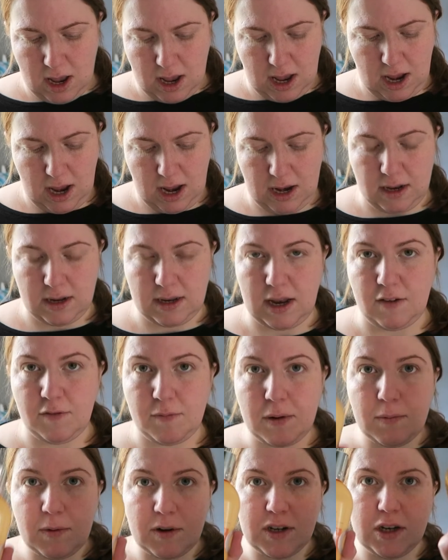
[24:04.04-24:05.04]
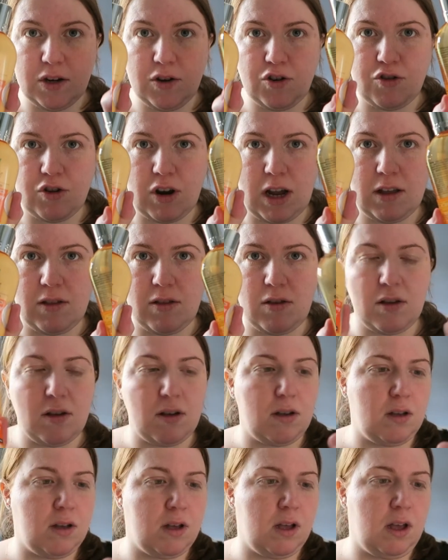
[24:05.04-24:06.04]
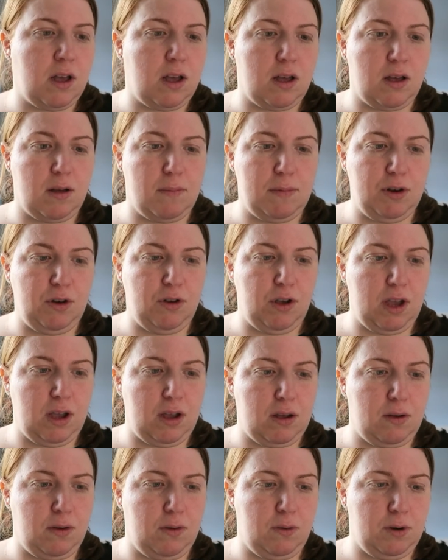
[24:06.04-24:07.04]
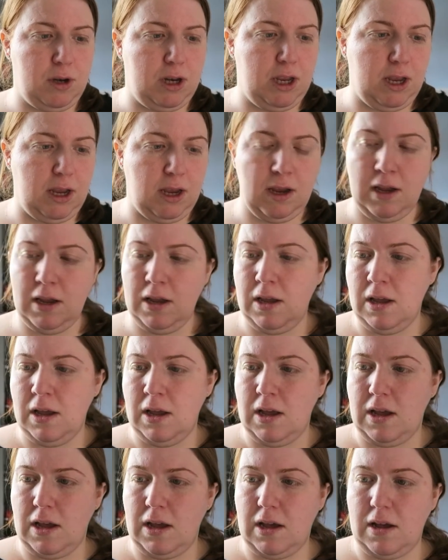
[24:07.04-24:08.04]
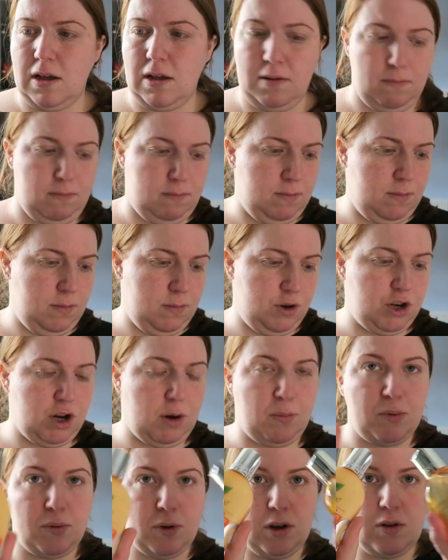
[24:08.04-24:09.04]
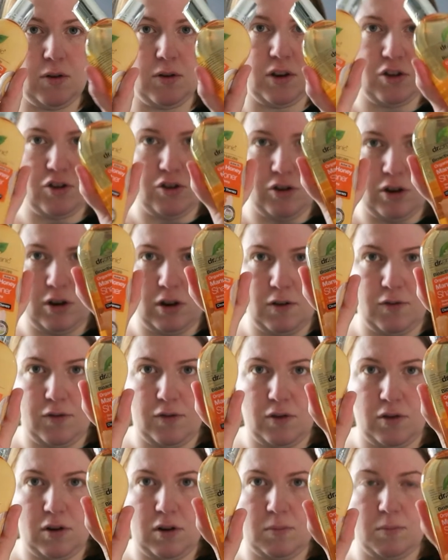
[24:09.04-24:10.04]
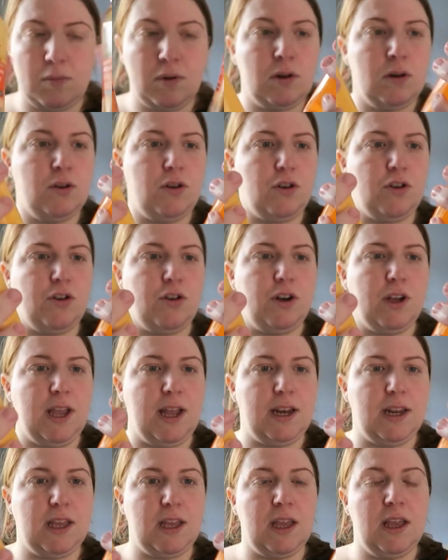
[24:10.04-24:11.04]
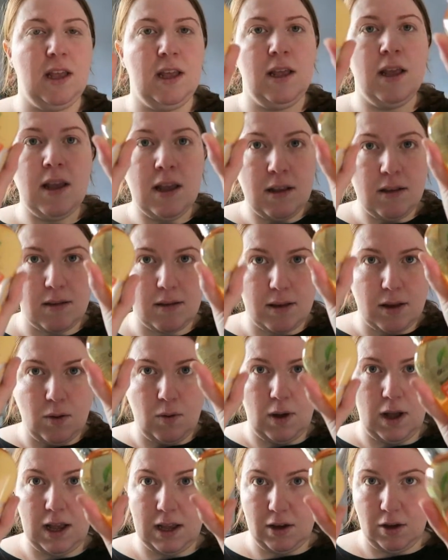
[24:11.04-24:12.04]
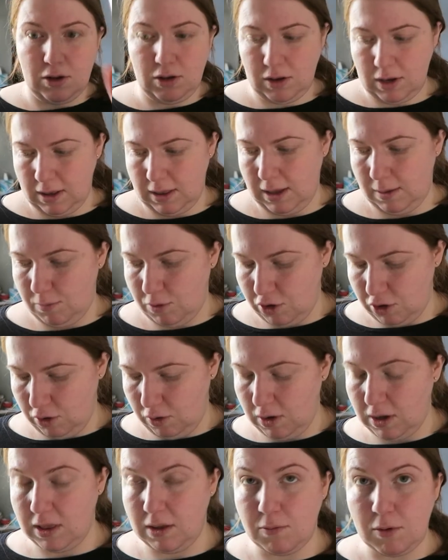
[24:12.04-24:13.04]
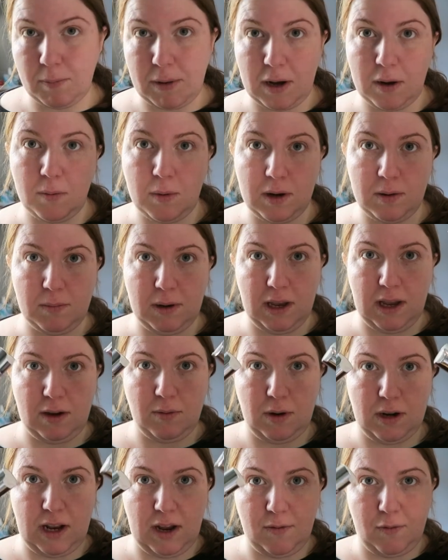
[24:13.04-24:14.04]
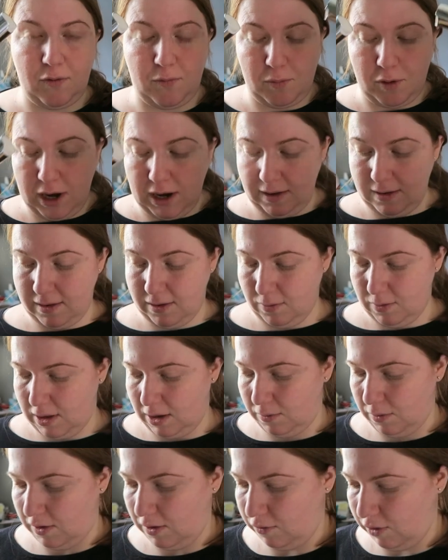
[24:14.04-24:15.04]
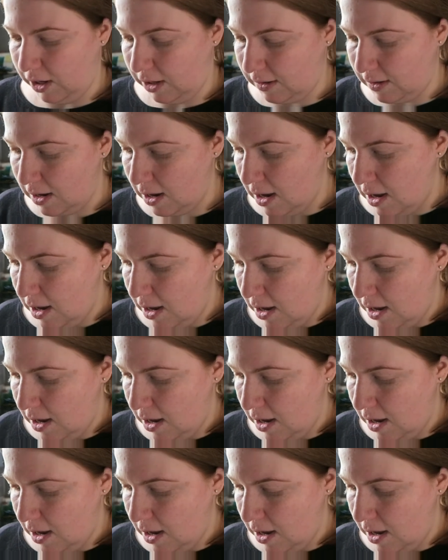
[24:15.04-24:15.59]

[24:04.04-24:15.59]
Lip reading: And I've been wanting to try the Manuka Honey shampoo and conditioner from Dr. Organic. So I got them too, and they were buy one but get one half price, so that was great.